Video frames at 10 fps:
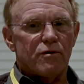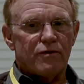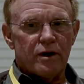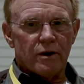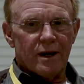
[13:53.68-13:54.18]

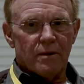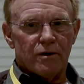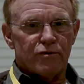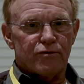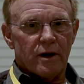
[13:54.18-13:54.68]
video game
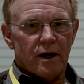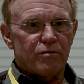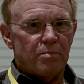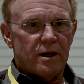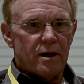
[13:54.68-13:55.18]
industry
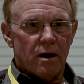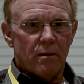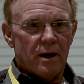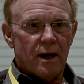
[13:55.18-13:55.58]
has become